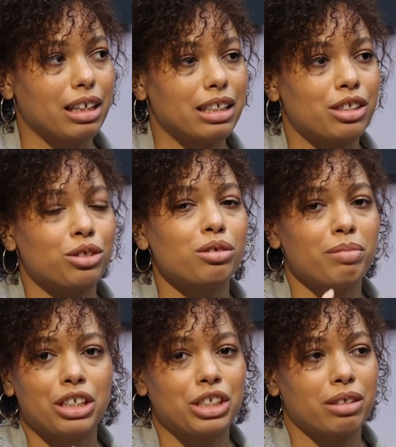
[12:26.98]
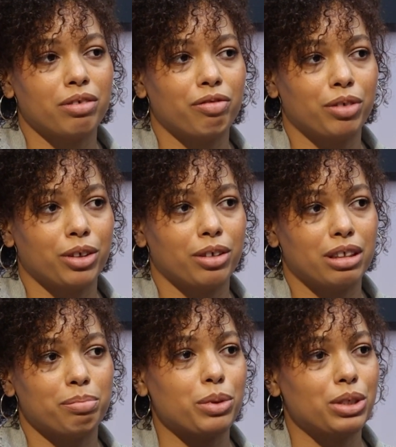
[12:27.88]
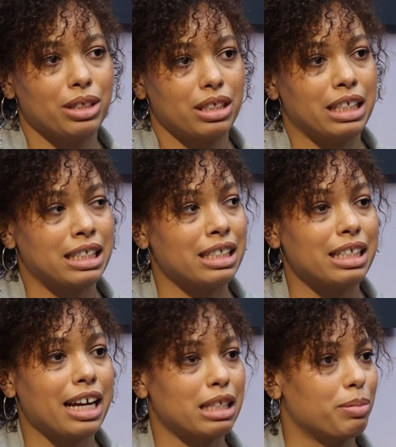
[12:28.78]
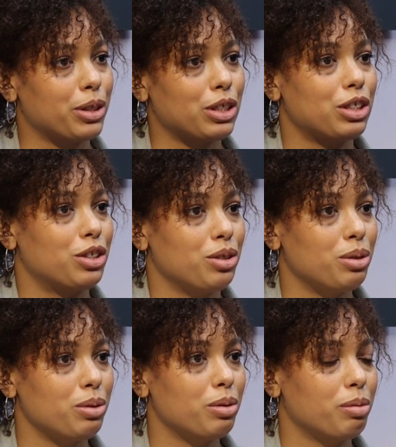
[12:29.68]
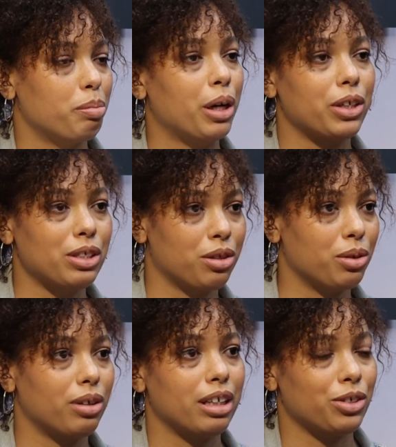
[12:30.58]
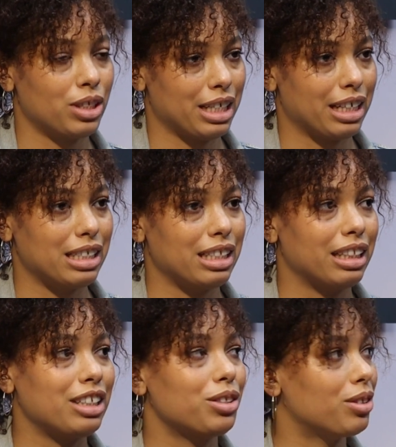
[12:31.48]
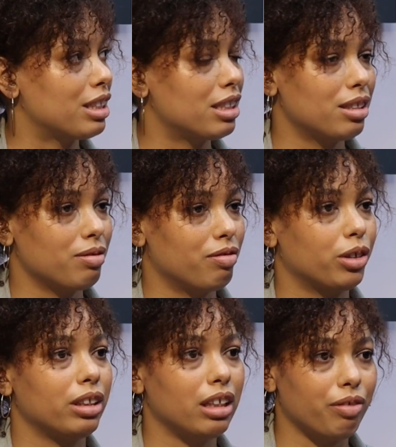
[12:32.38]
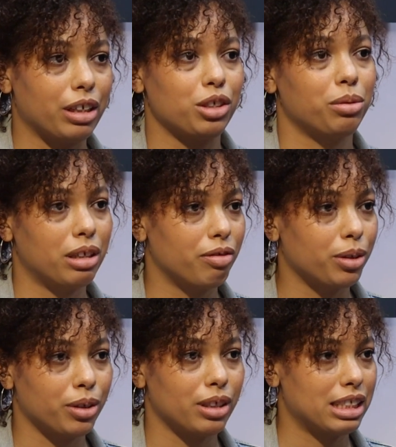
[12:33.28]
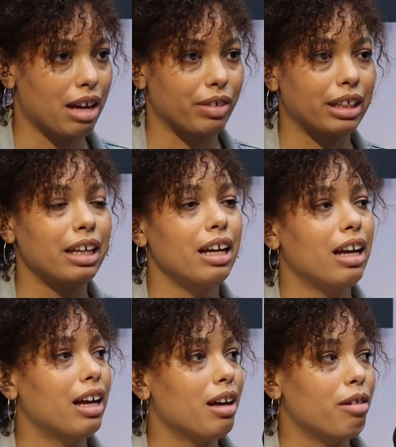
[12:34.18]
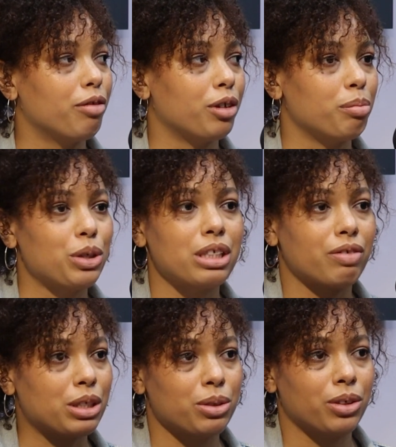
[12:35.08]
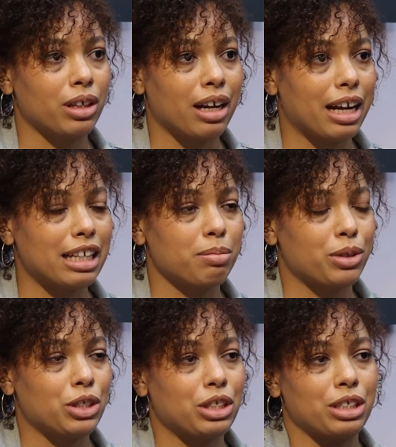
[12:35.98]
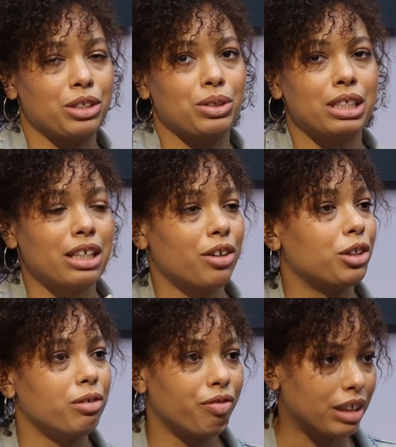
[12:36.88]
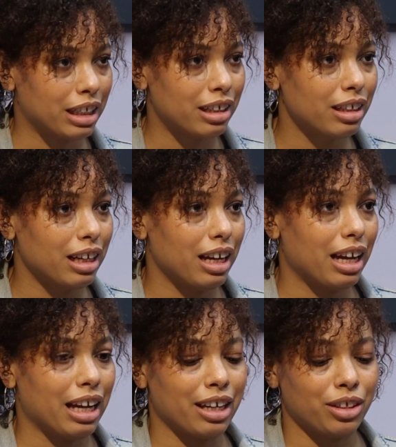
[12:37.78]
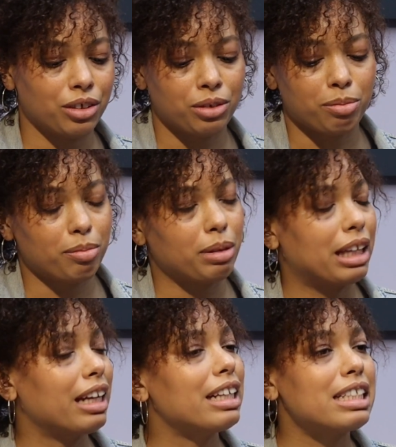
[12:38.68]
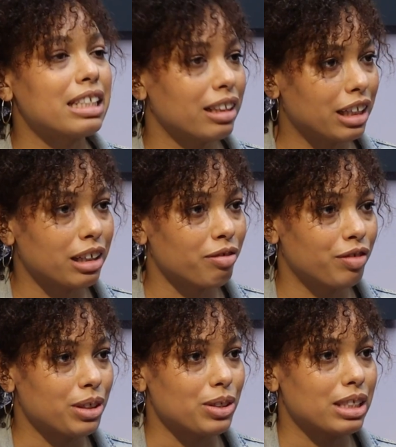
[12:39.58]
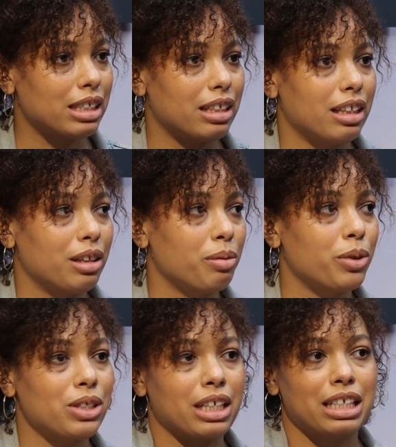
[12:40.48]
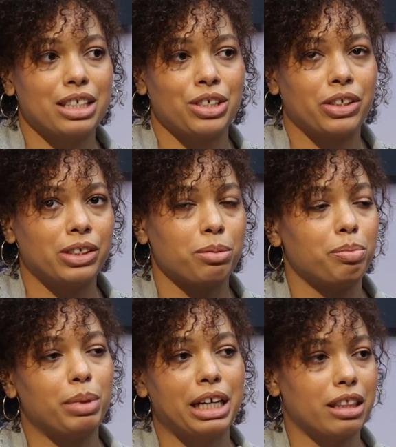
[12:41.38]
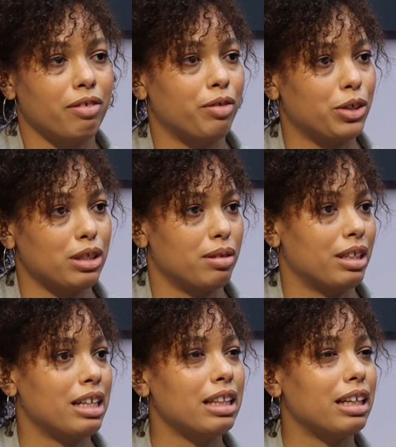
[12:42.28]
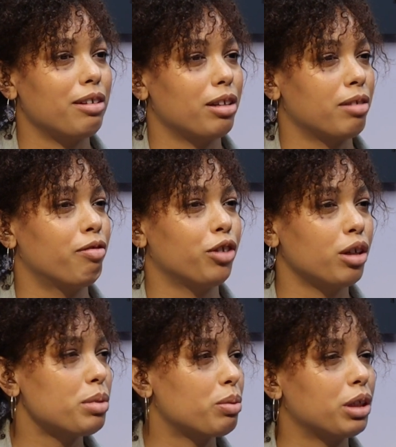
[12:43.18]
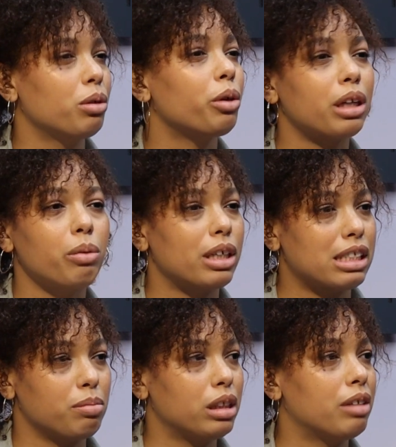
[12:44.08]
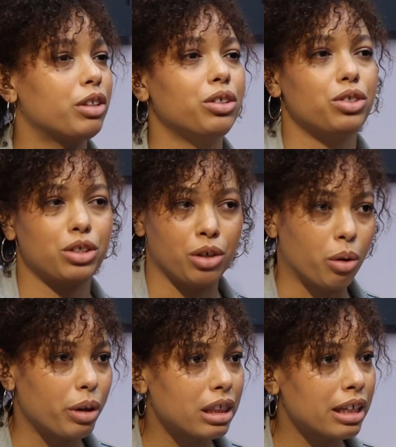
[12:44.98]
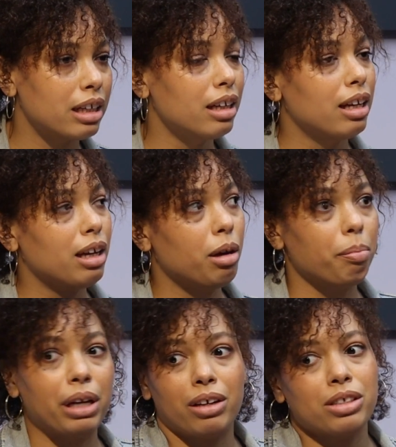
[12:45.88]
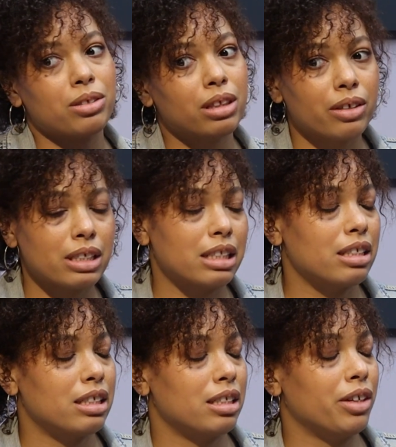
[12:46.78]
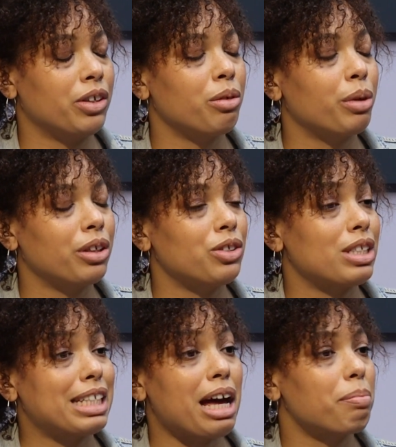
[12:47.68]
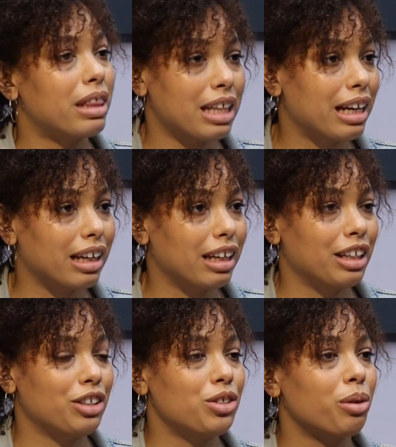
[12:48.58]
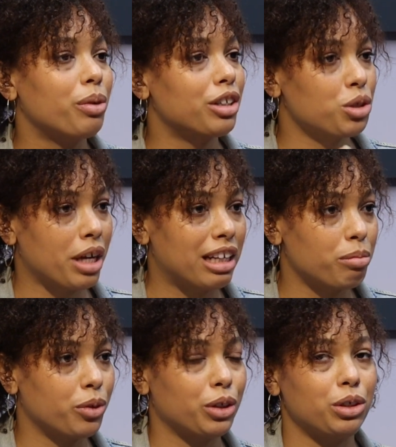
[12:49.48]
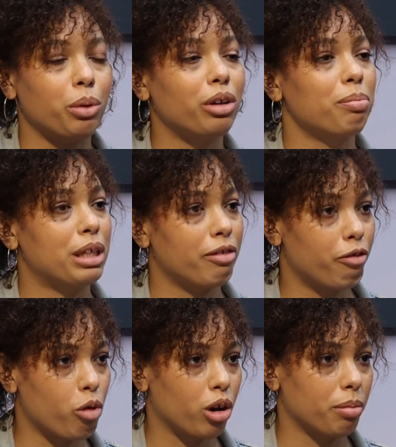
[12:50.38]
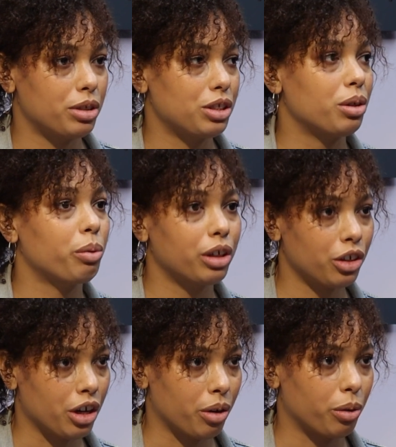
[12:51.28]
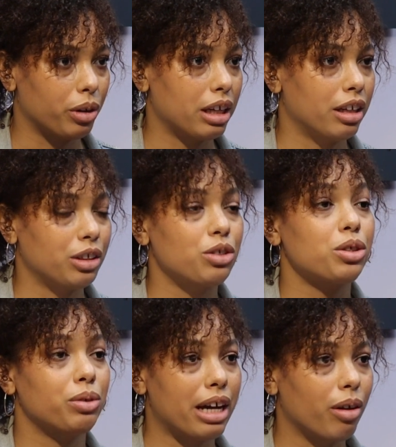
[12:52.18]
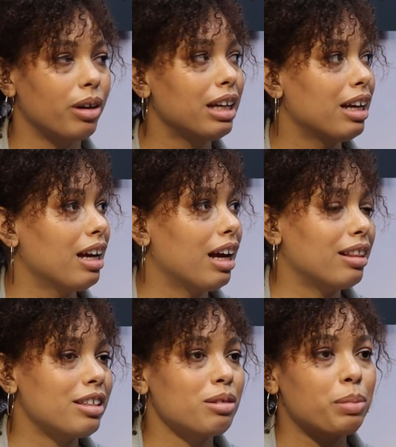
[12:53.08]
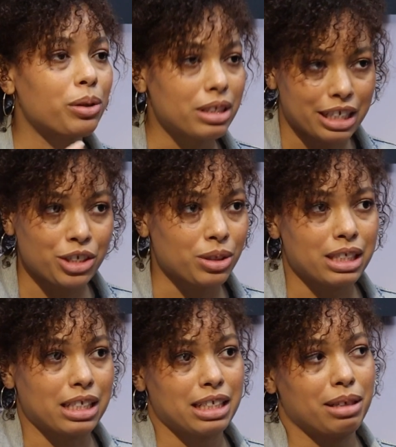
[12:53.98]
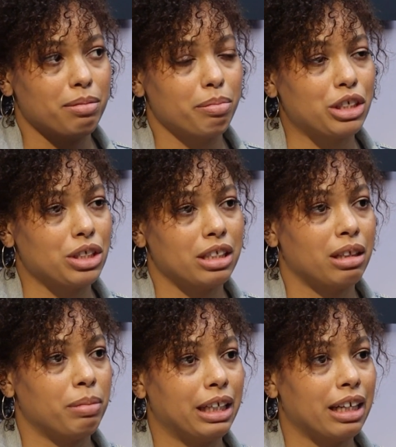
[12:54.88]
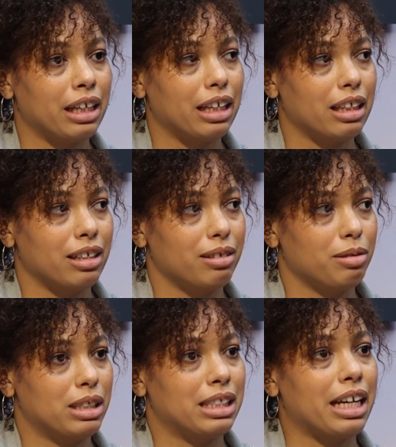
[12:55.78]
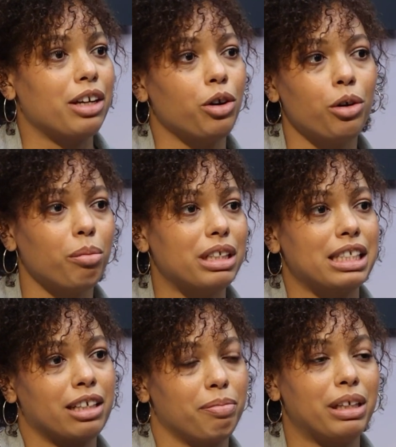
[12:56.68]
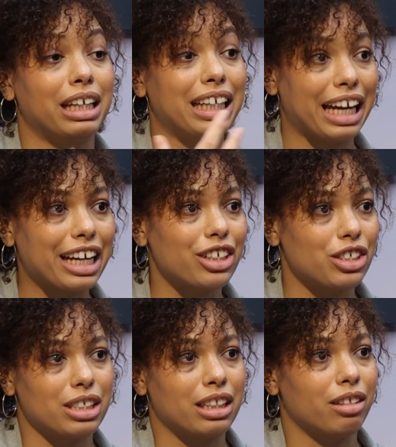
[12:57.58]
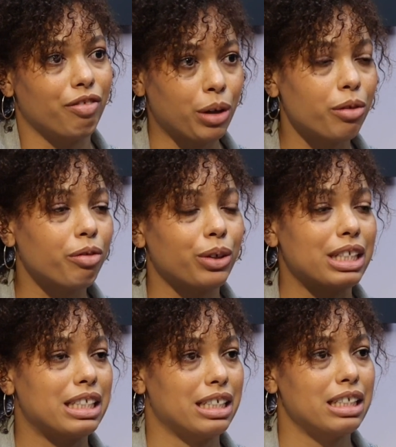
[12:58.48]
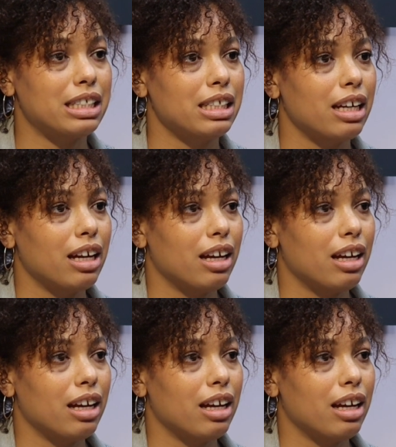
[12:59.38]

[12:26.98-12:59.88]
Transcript: is too much even for the most seasoned experts to parse through and understand. And they do this for a living, 24/7. For most of us who are not experts, and you see it on your feed, and you get instantly confused. And the worst case scenario, you pick the first thing that confirms what you already want to believe, and you just go with it. But also there's this scenario where you're just apathetic and you don't want to try anymore, you don't want to be informed, you don't want to know, and you tune out. And these are both dangerous, as I mentioned in the beginning, that staying home instead of being engaged in the vote, for instance,